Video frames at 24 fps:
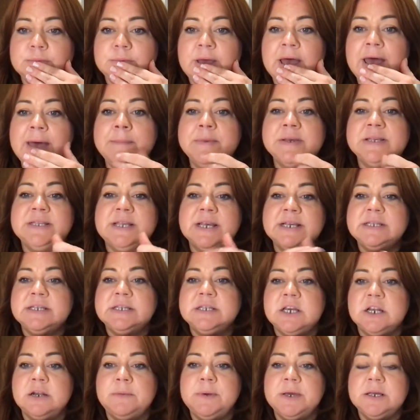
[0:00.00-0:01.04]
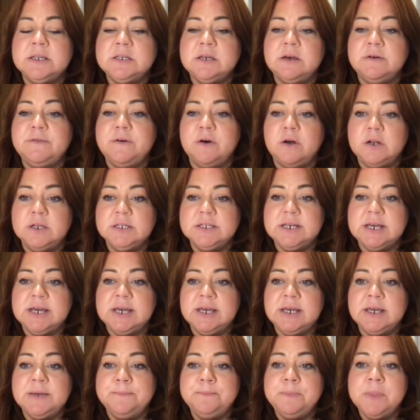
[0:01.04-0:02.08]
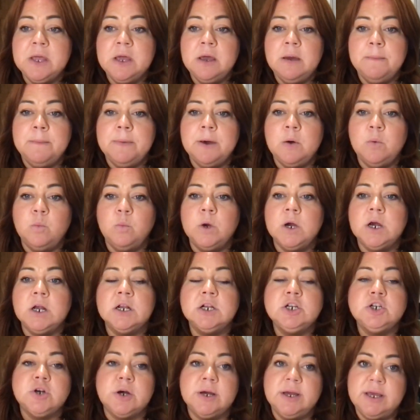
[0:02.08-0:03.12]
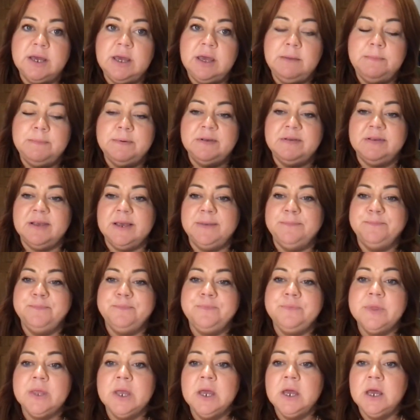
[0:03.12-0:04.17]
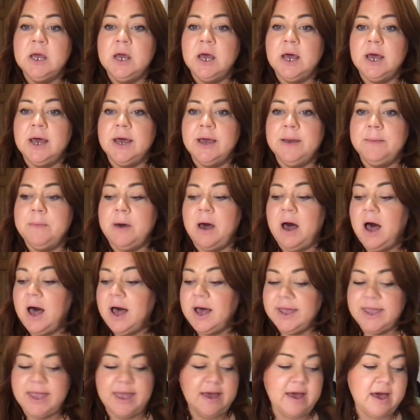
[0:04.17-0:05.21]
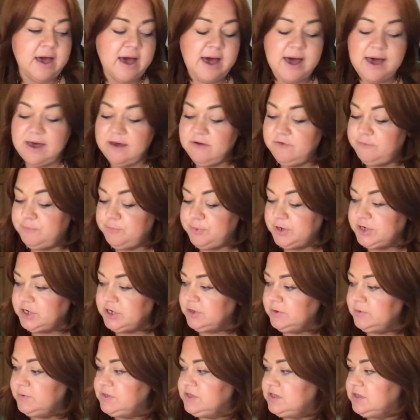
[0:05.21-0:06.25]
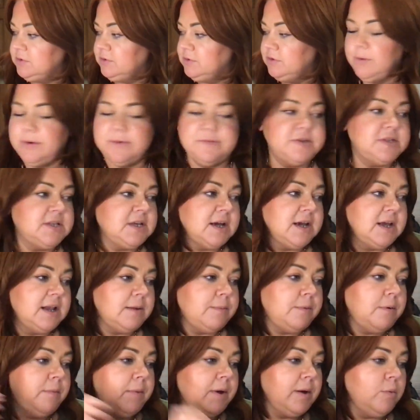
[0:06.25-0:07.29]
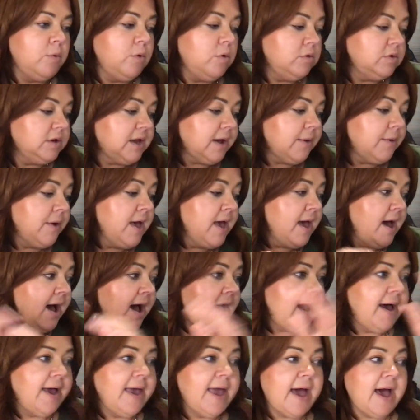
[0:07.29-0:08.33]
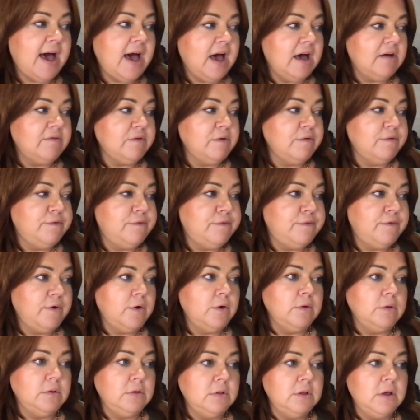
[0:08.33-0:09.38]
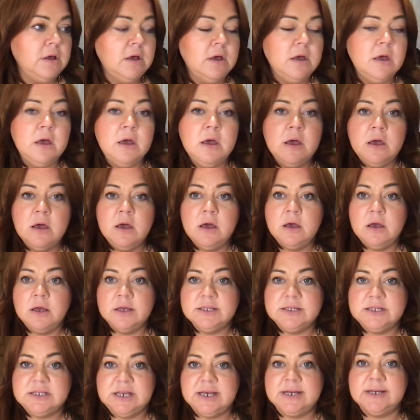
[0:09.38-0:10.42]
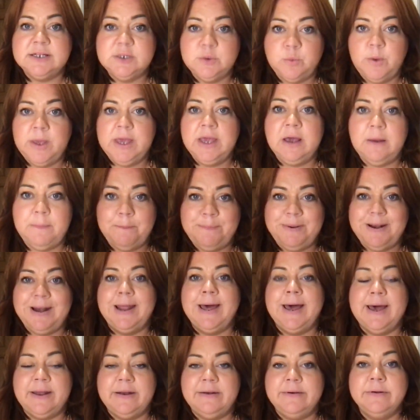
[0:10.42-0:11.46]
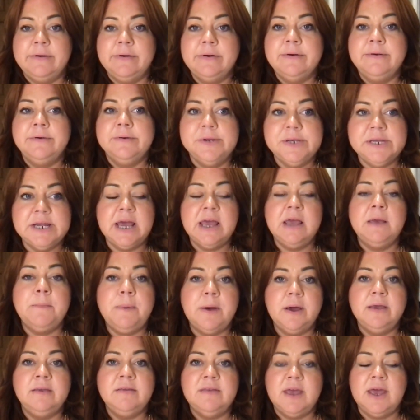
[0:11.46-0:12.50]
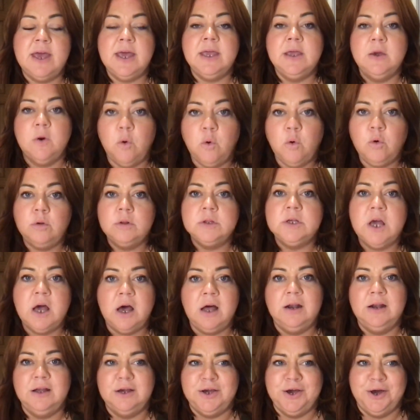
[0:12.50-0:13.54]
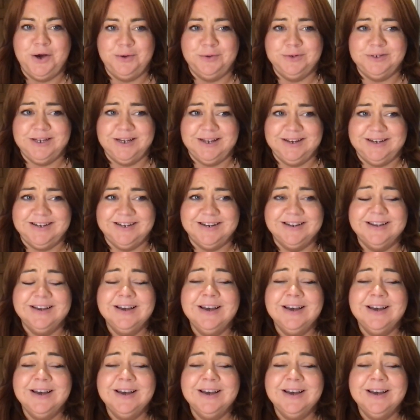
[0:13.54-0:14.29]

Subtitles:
Emma says it's going to be a tough holiday, but we're going to try and keep busy. I have produced, although I've stuck it up on my wall now, I have a full 6-week plan, day by day, all colour coded.